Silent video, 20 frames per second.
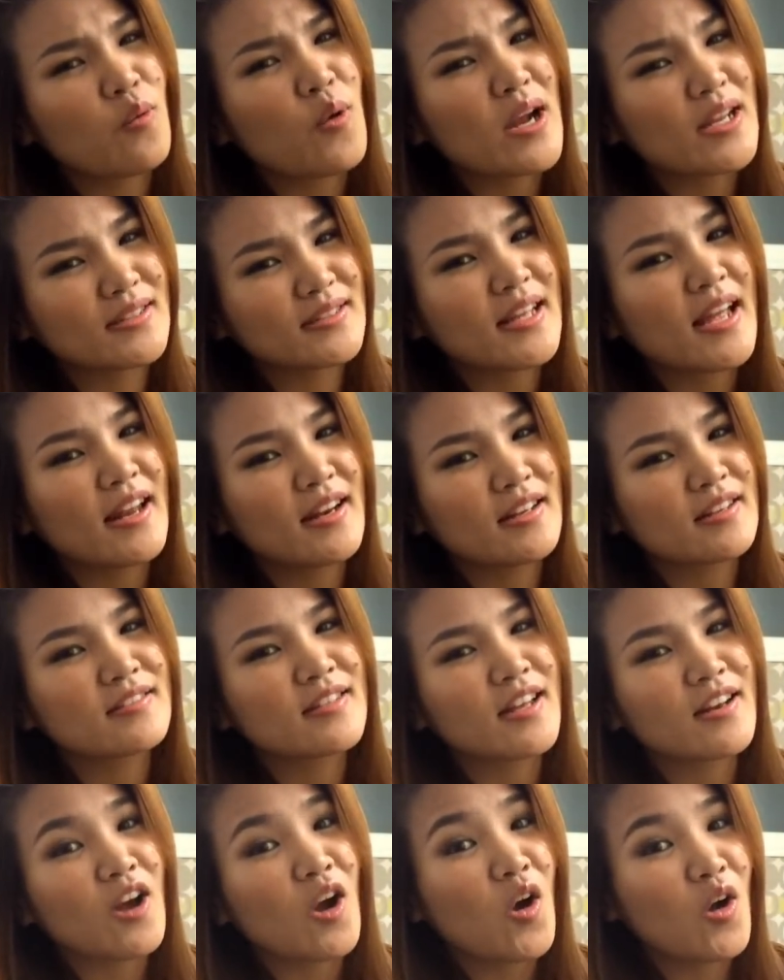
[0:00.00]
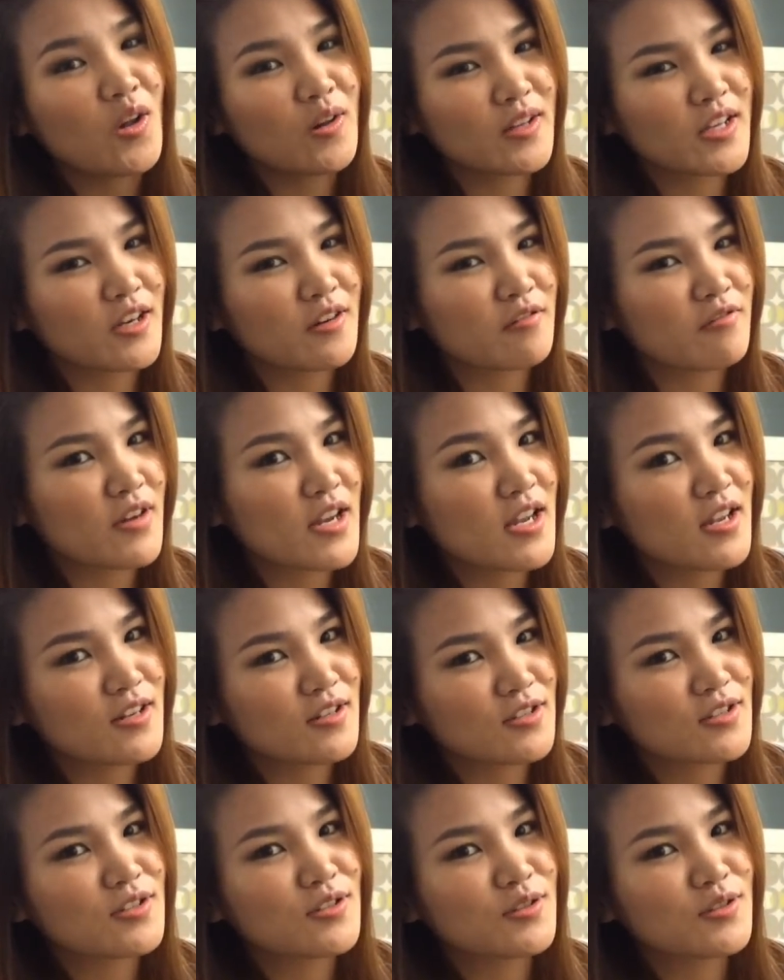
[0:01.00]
white tanning that all Koreans